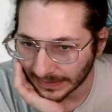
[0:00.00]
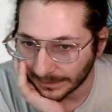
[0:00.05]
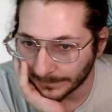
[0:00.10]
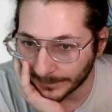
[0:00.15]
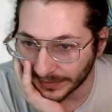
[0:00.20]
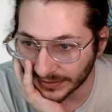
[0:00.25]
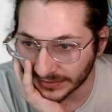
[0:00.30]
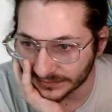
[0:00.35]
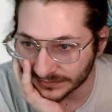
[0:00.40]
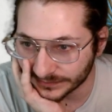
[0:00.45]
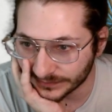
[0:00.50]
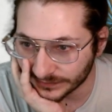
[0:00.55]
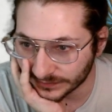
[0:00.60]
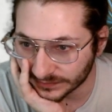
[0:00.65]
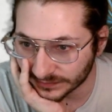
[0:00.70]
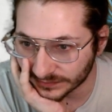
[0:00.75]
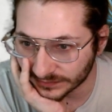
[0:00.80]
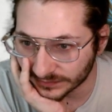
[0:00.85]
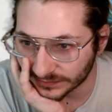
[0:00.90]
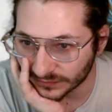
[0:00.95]
But
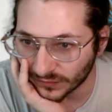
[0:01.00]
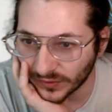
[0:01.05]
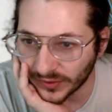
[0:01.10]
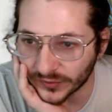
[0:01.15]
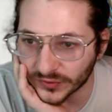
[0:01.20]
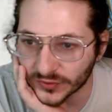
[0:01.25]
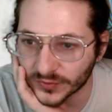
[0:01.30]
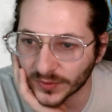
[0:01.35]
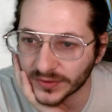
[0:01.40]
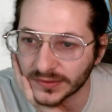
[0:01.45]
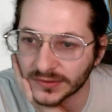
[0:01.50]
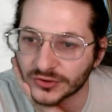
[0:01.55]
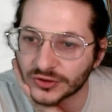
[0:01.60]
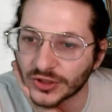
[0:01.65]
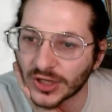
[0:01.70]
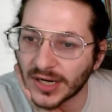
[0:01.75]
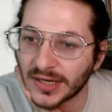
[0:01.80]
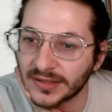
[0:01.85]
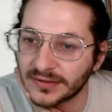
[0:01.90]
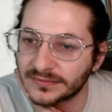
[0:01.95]
it was worth a
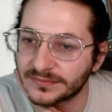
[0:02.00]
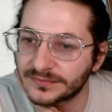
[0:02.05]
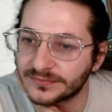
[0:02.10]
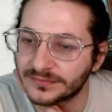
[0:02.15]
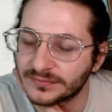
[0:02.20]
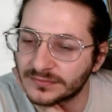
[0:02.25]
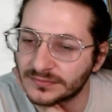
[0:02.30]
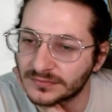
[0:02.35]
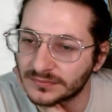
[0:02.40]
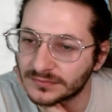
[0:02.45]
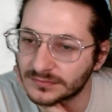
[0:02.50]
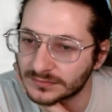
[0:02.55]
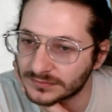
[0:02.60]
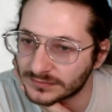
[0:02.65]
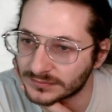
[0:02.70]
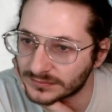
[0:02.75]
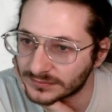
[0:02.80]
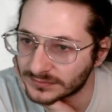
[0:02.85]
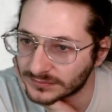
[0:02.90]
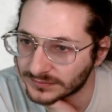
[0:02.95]
try.
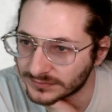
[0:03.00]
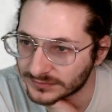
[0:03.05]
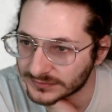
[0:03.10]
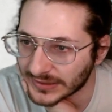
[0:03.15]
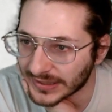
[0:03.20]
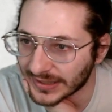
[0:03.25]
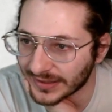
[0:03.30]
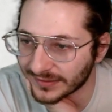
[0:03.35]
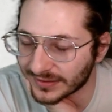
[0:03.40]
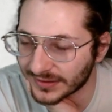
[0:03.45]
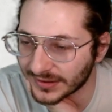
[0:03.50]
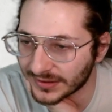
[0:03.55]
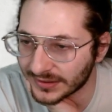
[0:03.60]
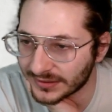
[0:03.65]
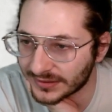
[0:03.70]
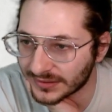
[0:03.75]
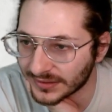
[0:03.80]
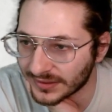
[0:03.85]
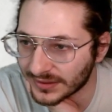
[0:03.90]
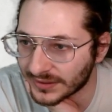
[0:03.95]
I think